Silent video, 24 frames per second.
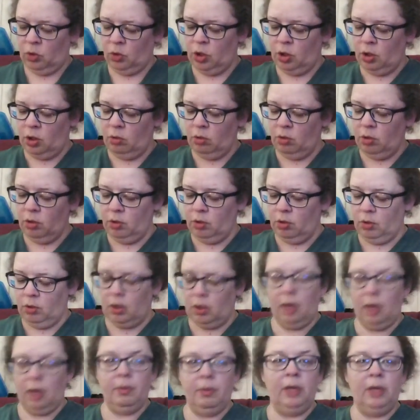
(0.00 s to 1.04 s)
stew
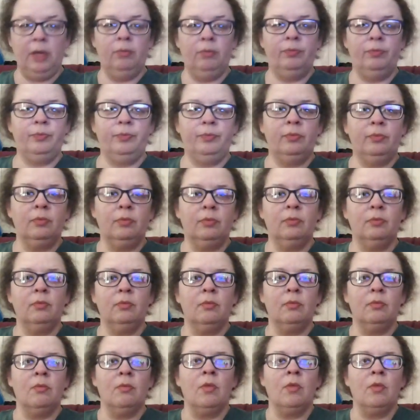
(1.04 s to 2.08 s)
juice on me.
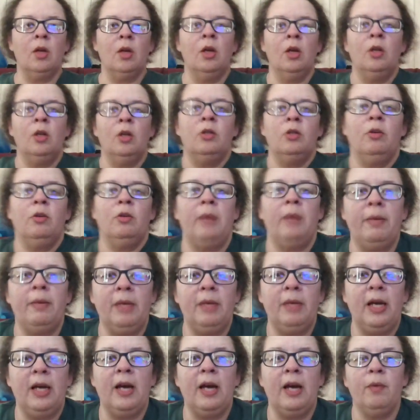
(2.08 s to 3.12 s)
Don't mind
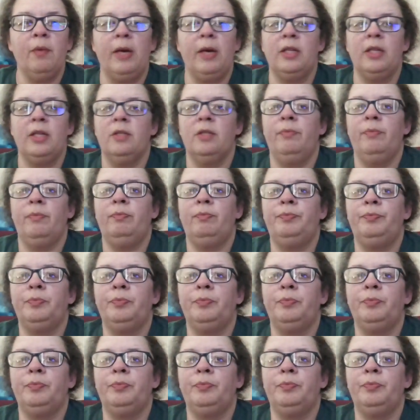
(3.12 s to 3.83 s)
me. Anyways,